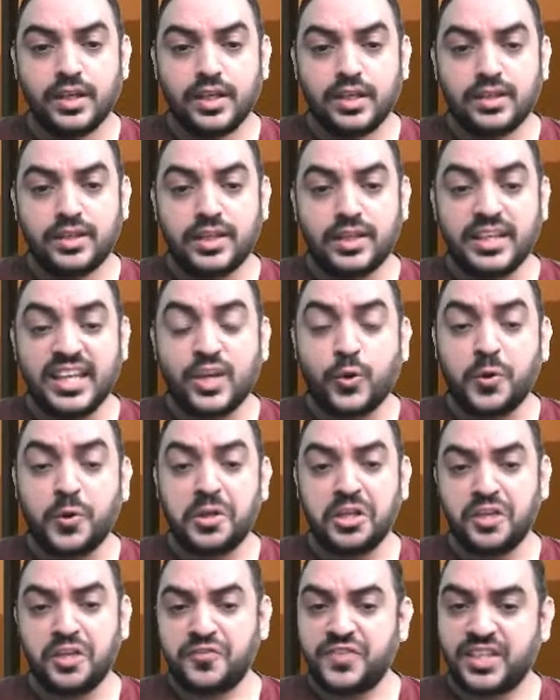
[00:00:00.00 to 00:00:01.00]
The
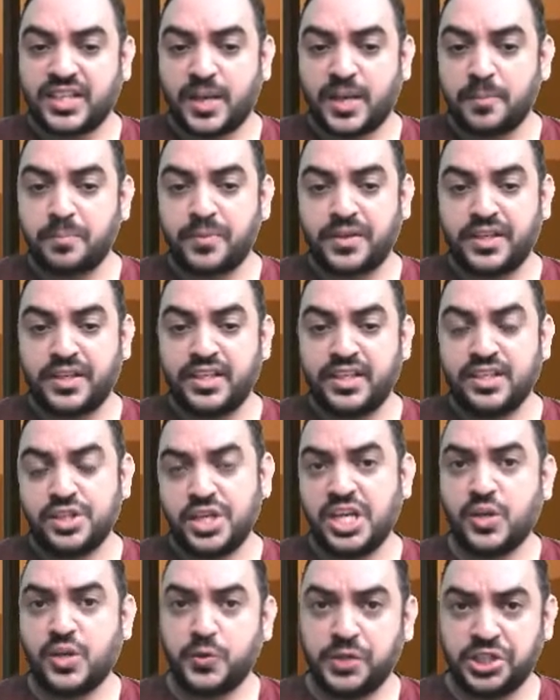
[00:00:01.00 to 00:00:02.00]
equity of the company,
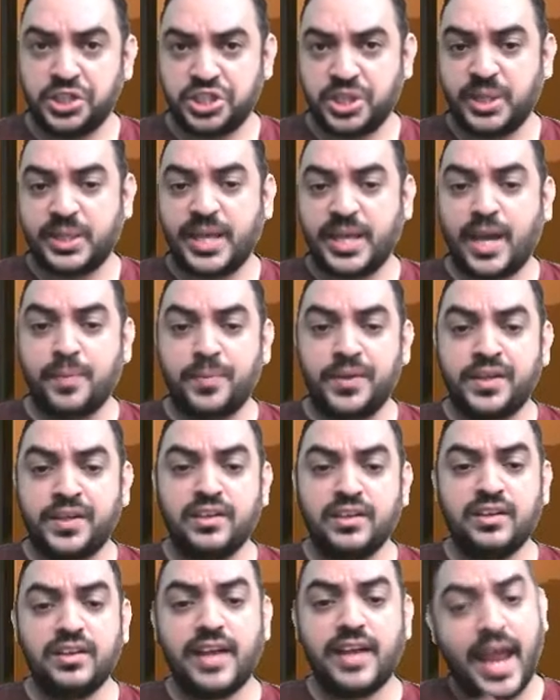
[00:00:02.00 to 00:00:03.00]
equity share
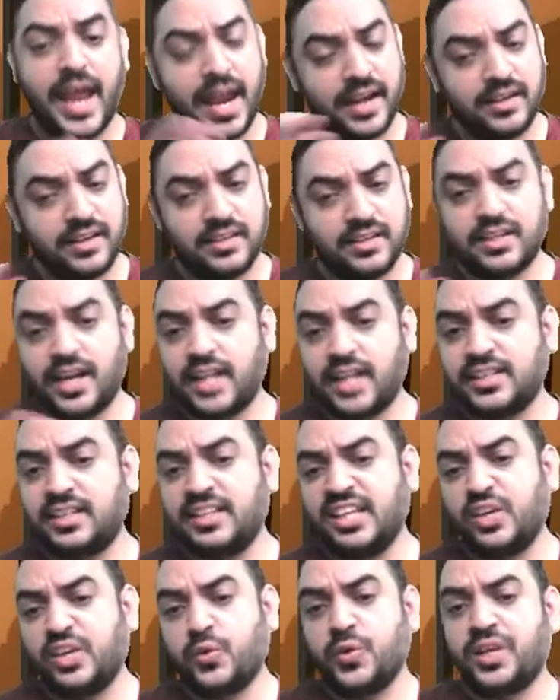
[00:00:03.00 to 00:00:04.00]
capital, and other
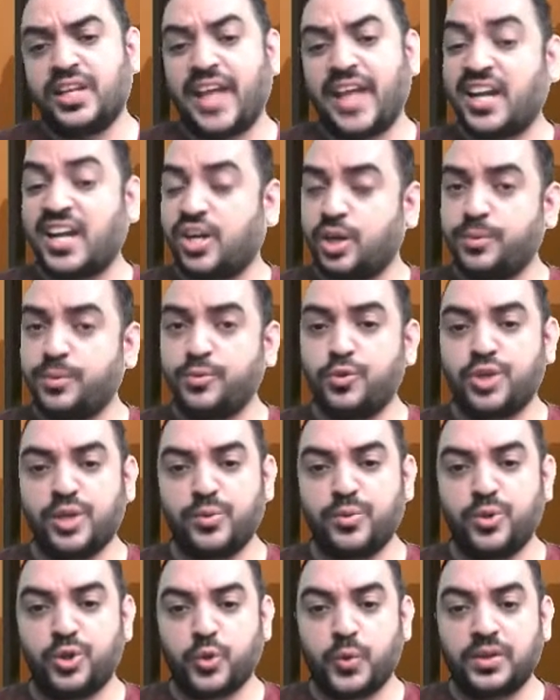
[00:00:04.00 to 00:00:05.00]
equity
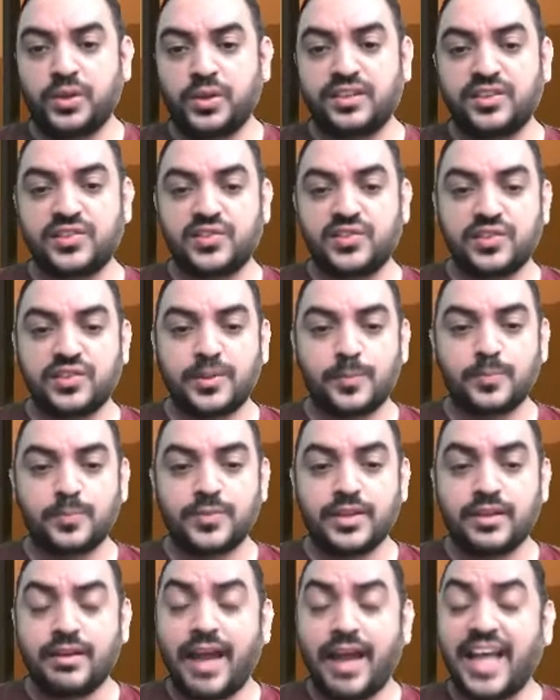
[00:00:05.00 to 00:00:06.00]
attributable to owners
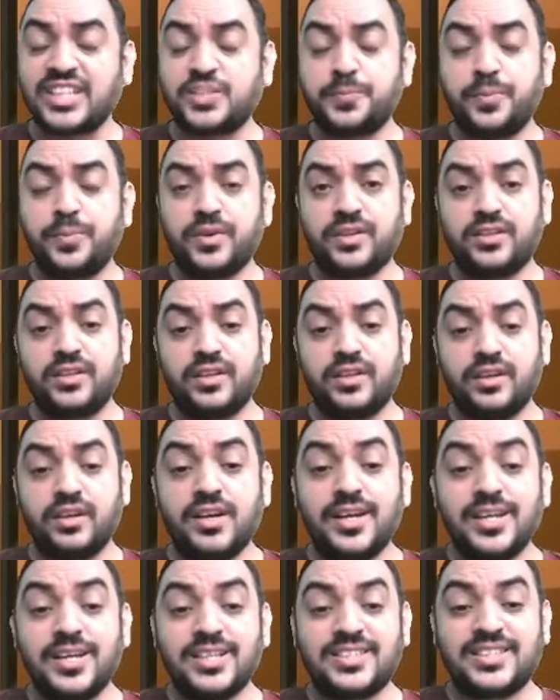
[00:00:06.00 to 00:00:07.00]
as per the
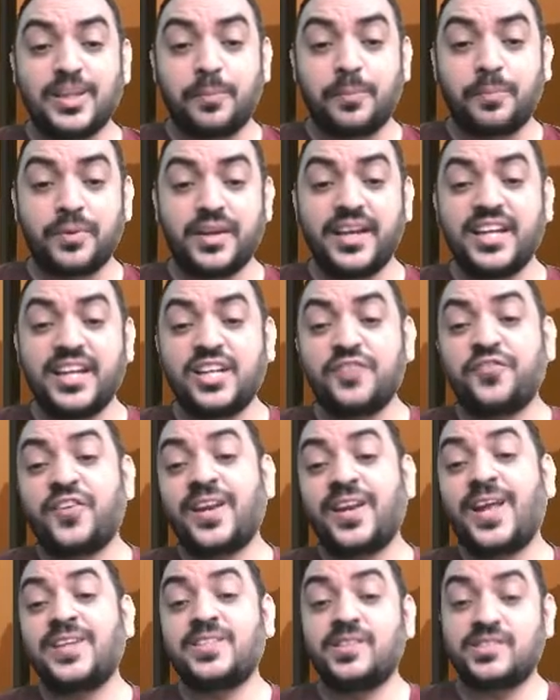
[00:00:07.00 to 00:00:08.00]
separate
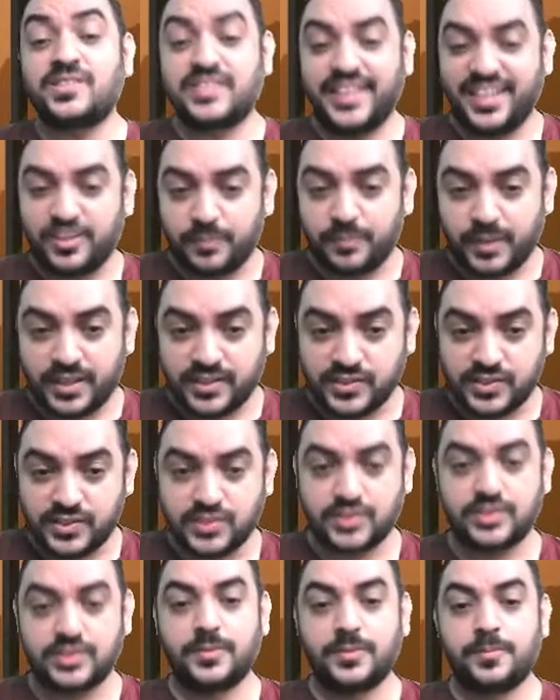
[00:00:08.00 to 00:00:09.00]
financial
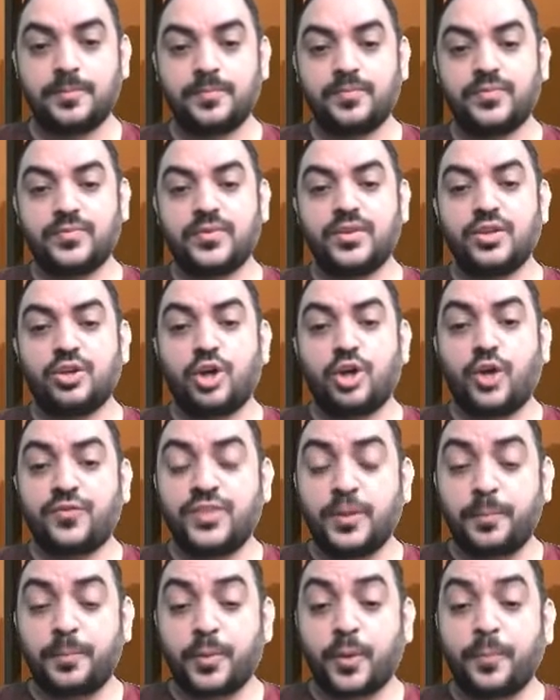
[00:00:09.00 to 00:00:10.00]
statements of
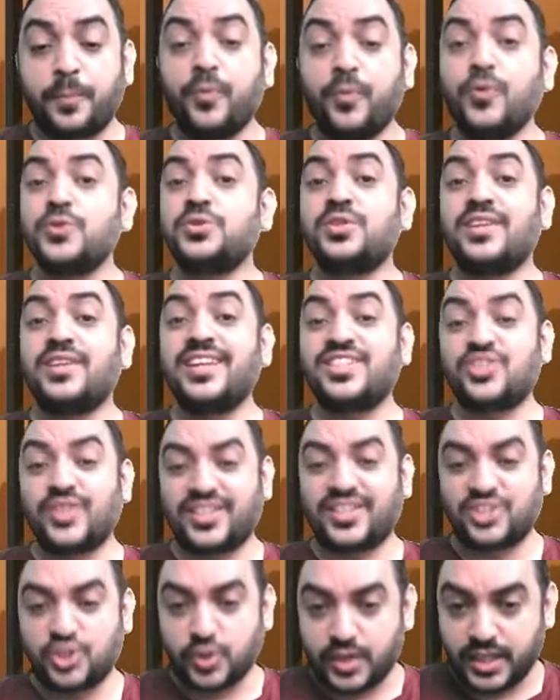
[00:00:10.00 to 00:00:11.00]
the proposed
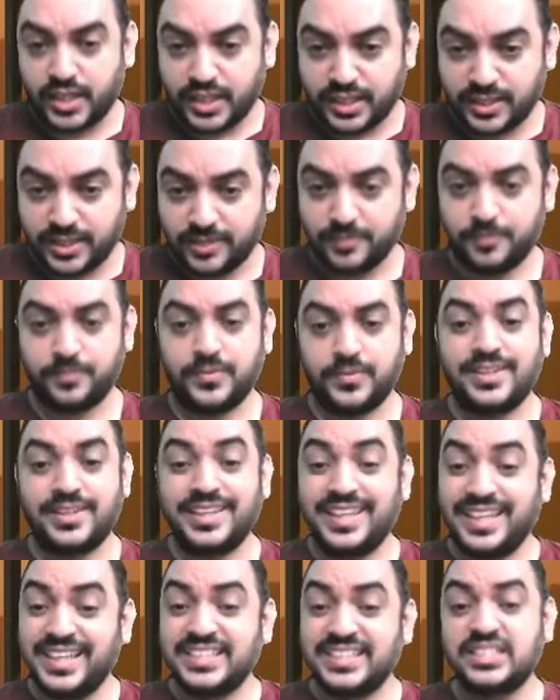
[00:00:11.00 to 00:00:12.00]
restructuring
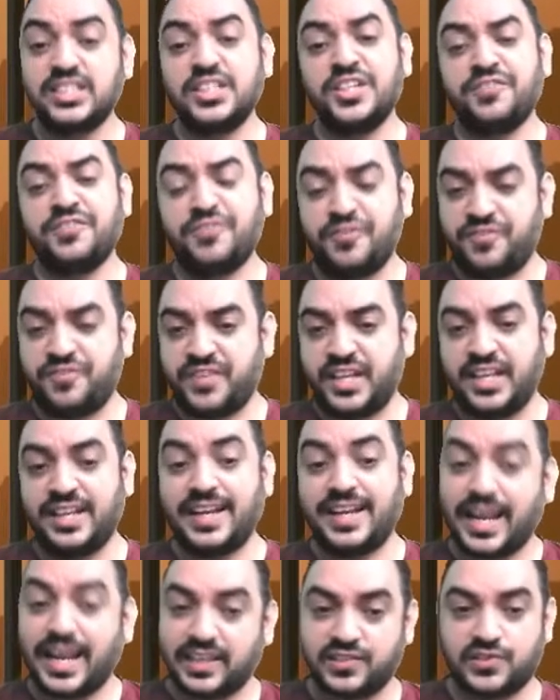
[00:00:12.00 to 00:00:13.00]
is 15
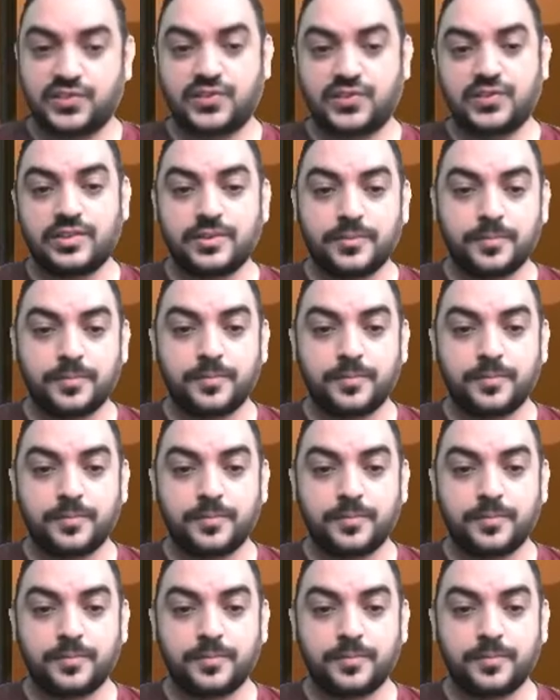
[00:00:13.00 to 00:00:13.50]
lakhs.